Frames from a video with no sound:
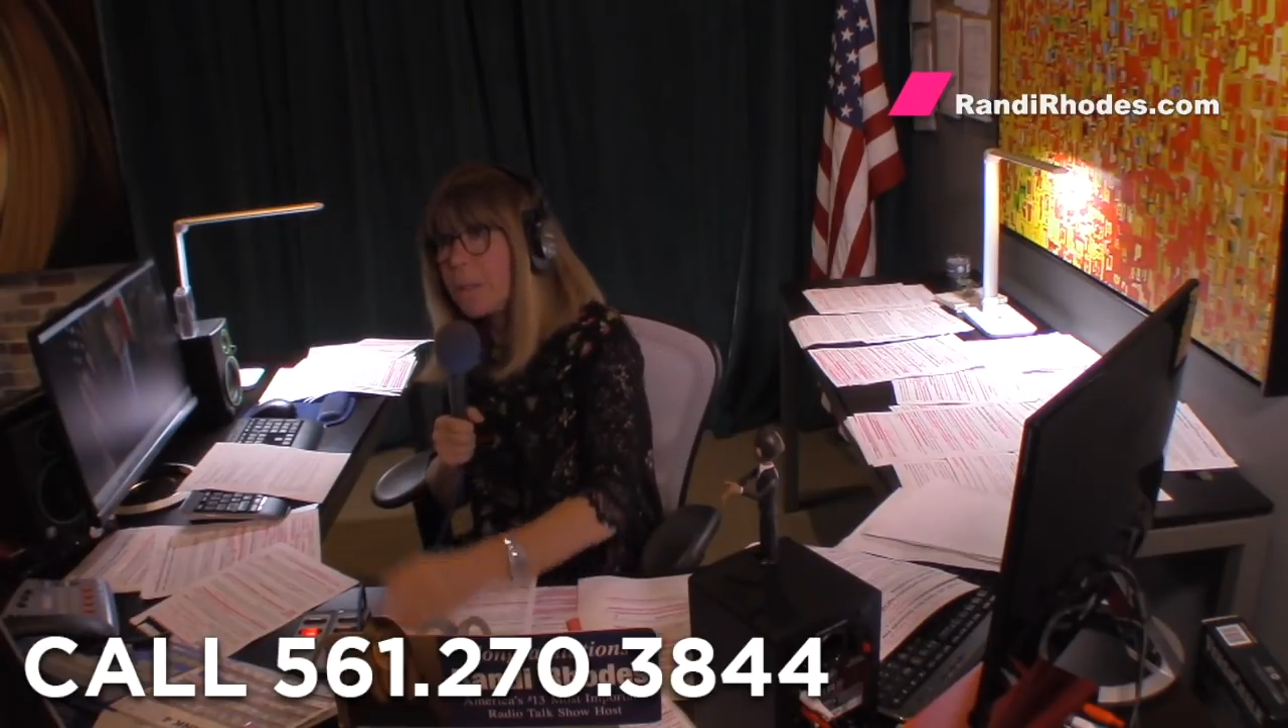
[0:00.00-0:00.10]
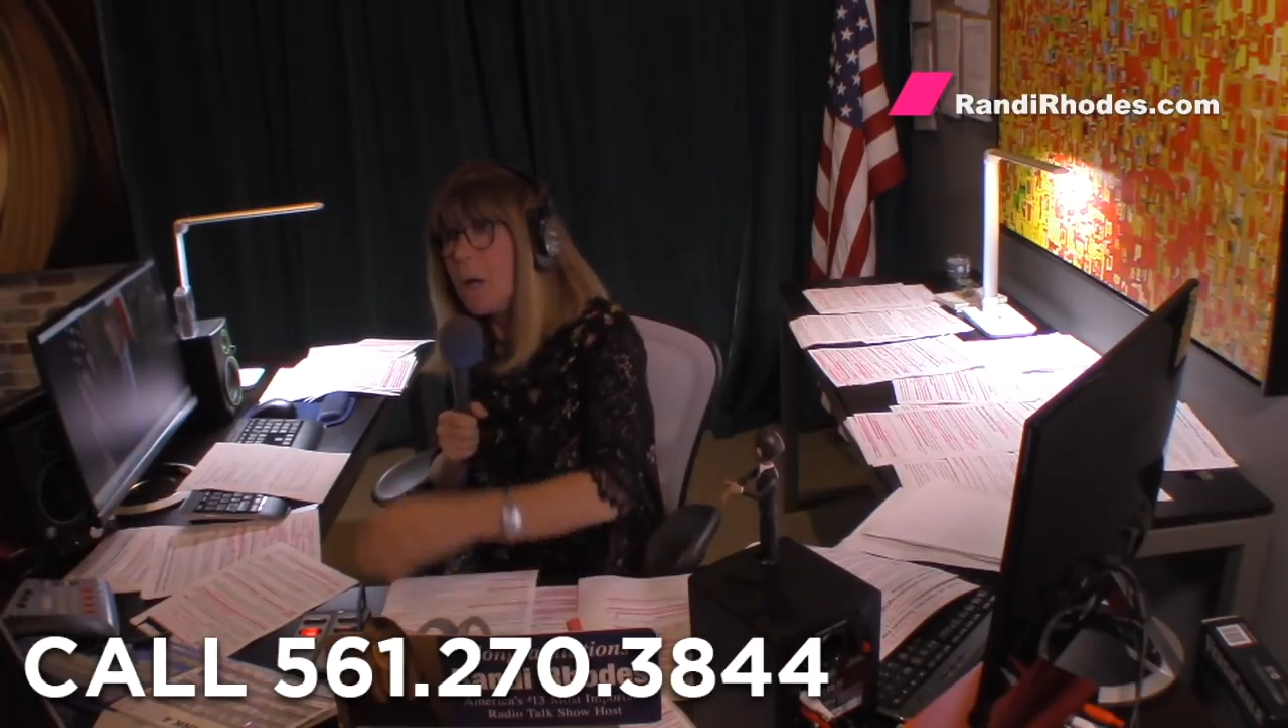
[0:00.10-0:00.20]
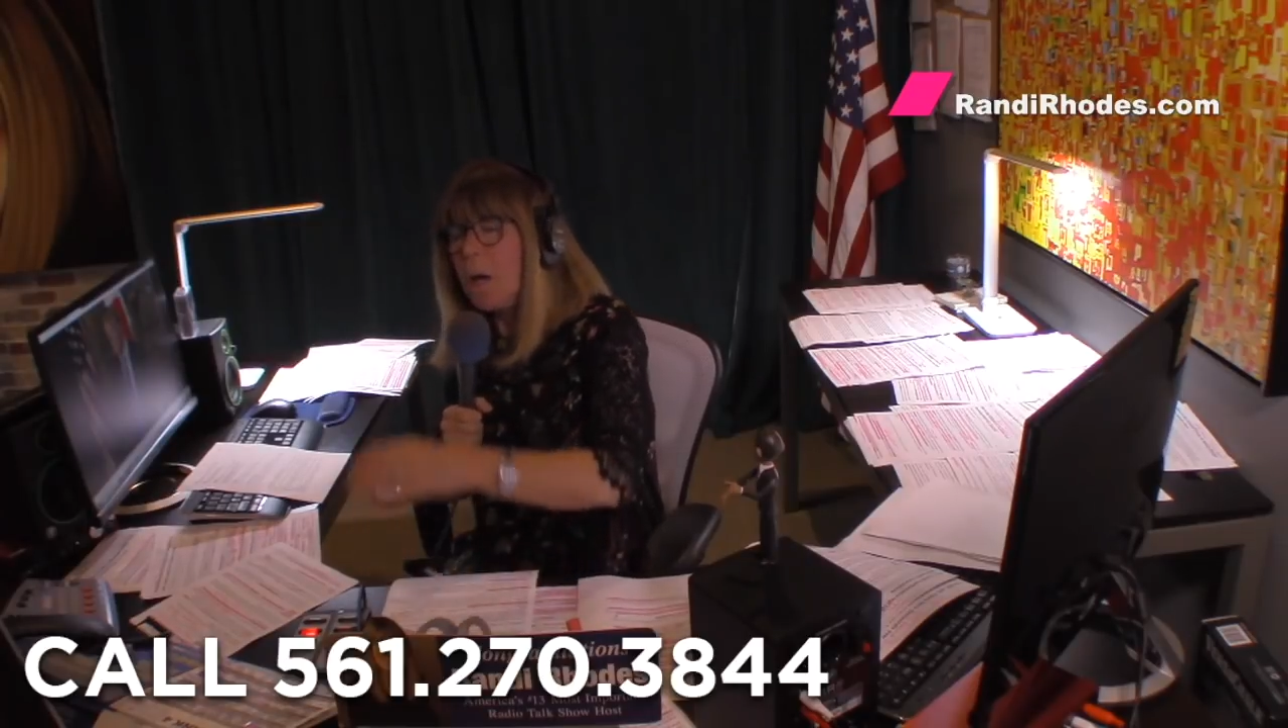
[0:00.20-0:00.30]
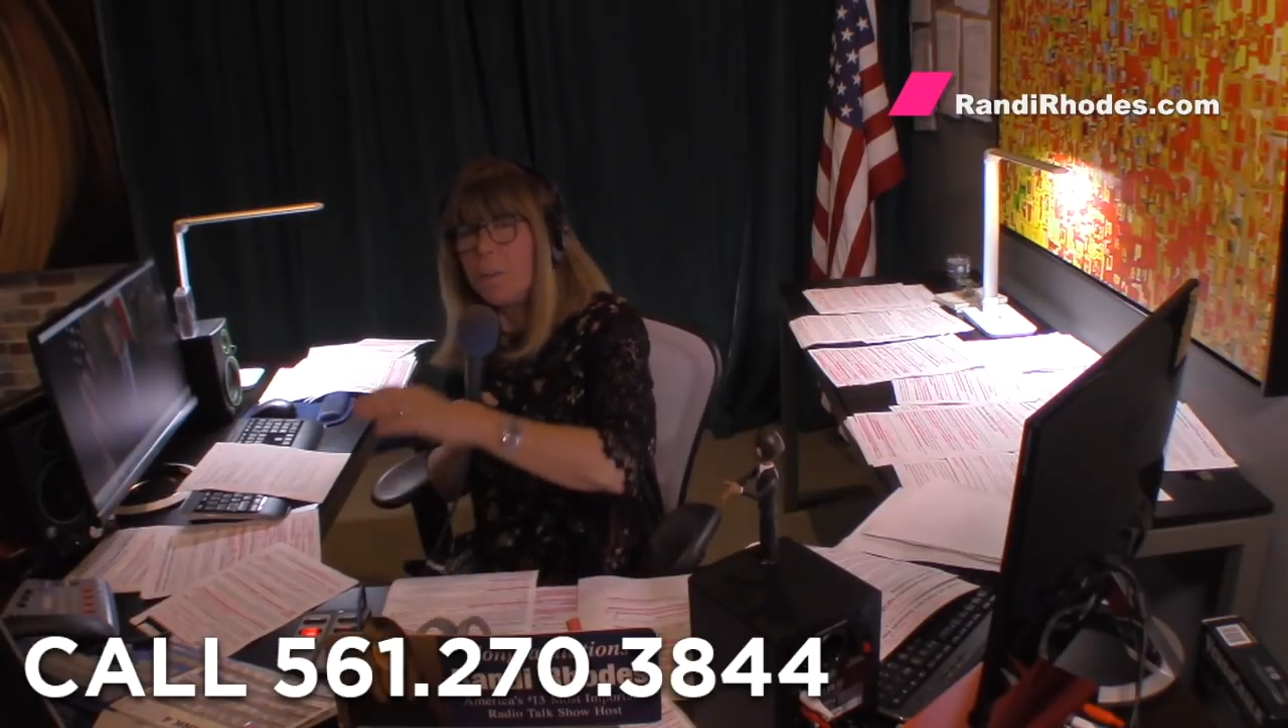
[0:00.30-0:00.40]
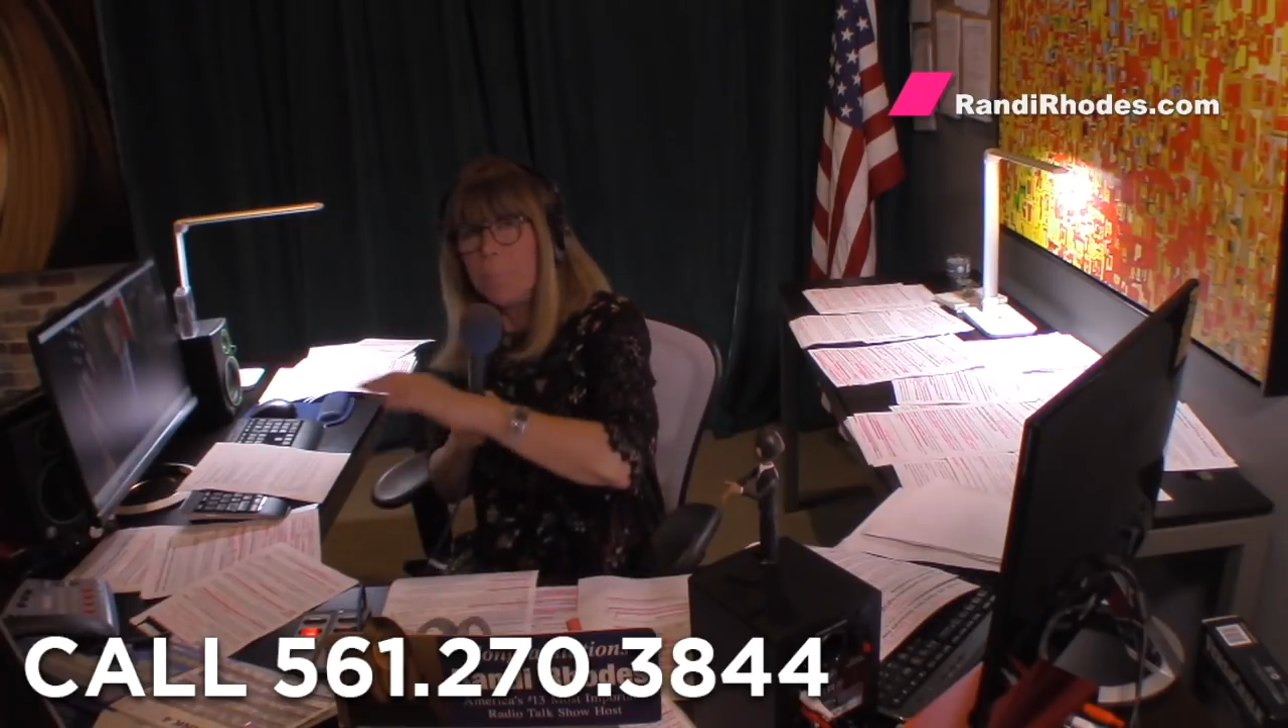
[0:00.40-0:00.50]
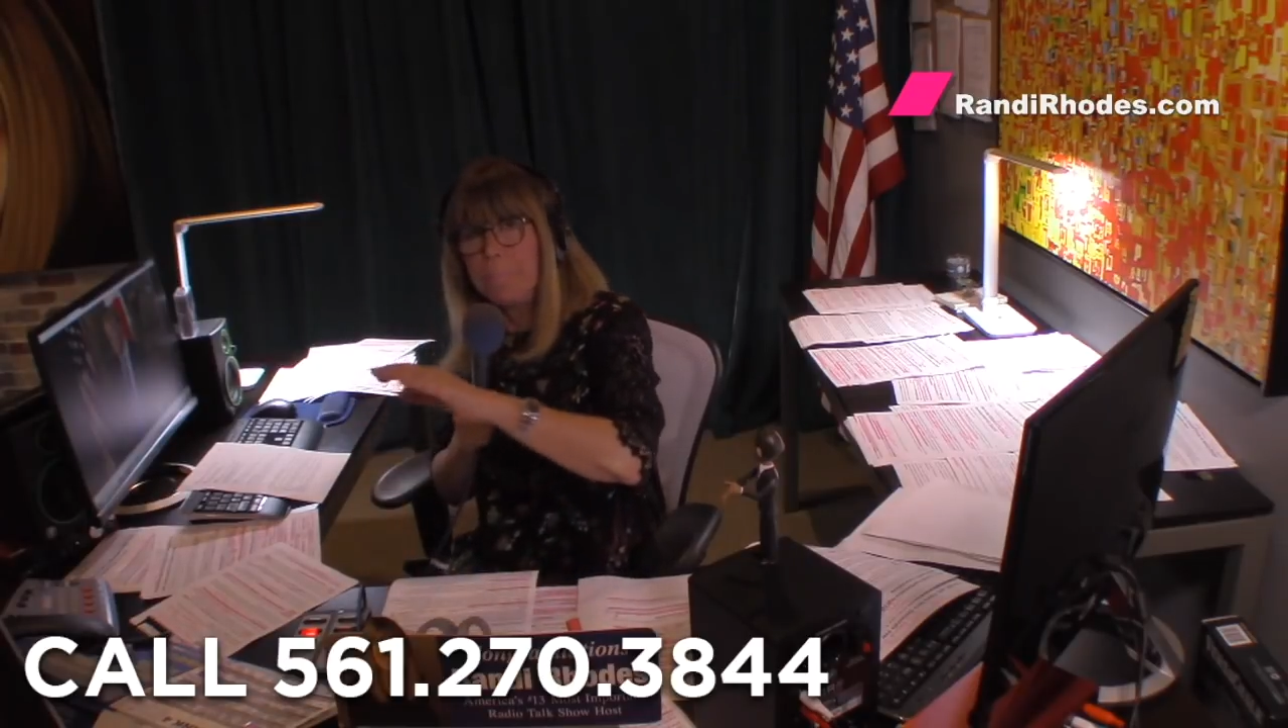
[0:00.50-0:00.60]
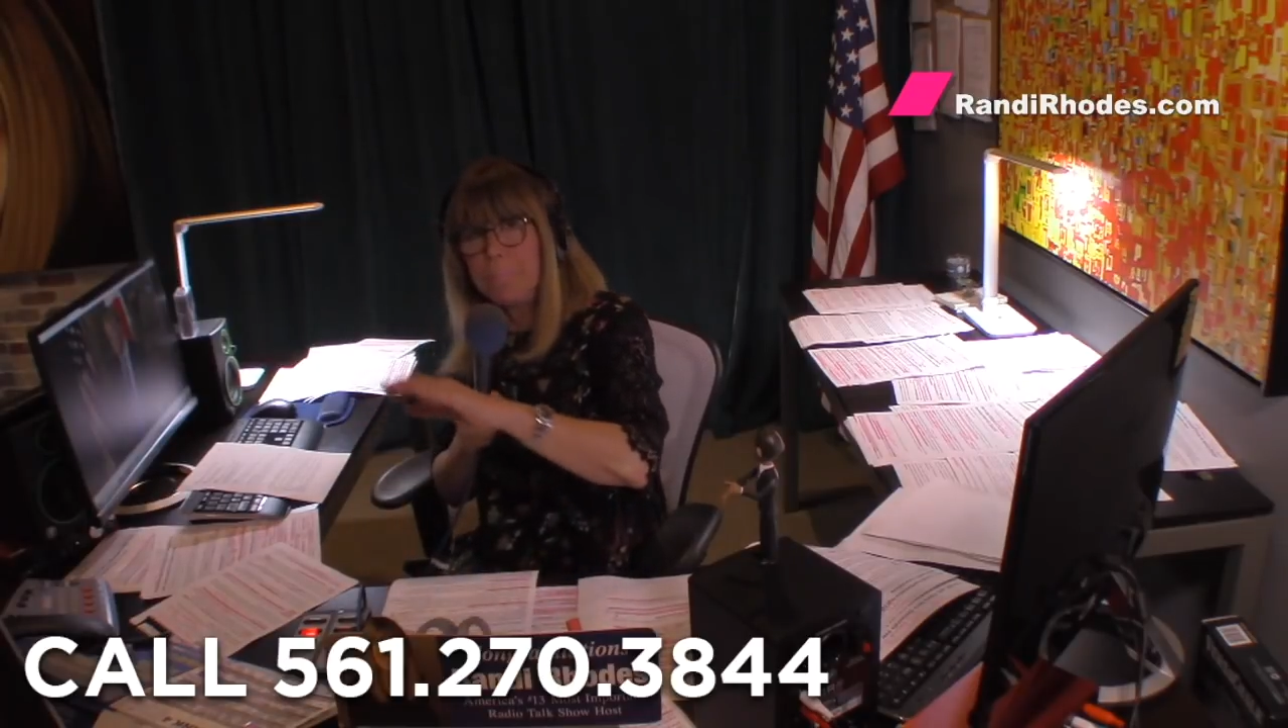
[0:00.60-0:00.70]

and the